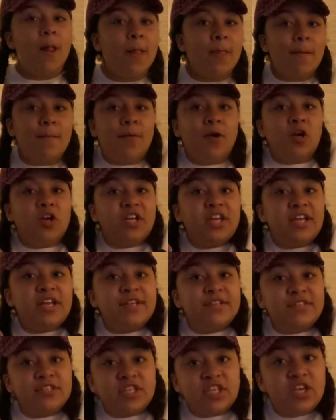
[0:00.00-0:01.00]
the
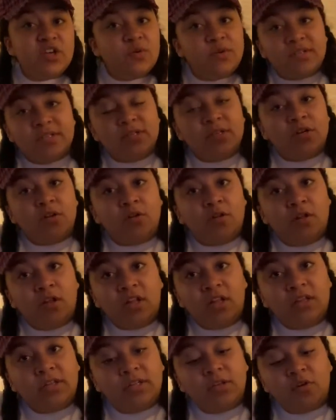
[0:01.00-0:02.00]
perkiest, cutest little,
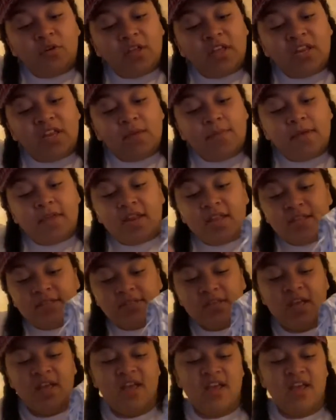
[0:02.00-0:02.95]
little itty bitties.